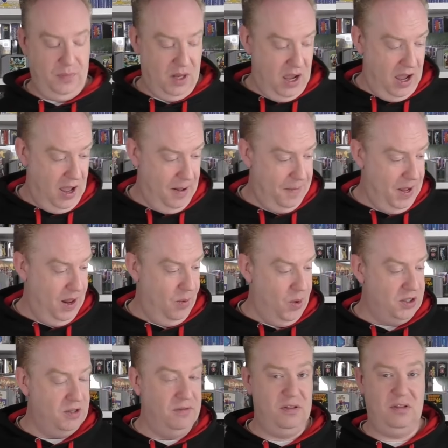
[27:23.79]
And then
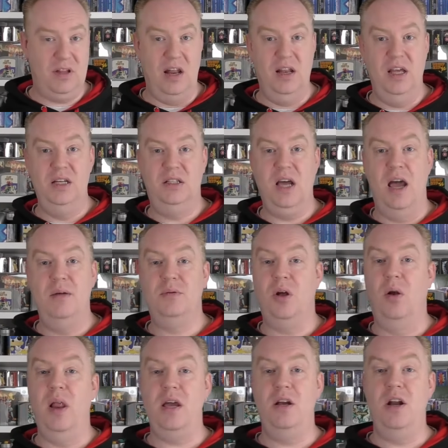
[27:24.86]
once I've done these games,
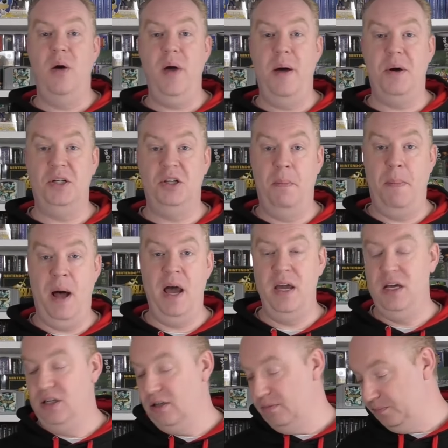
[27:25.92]
I'll let you know how much I
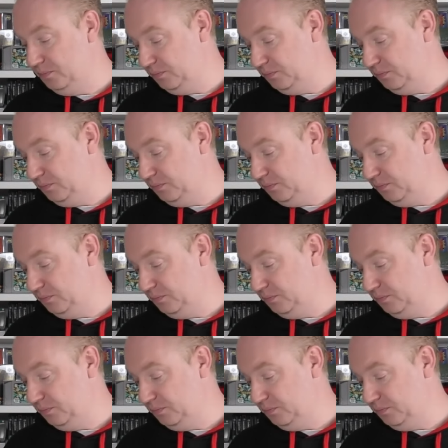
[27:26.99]
paid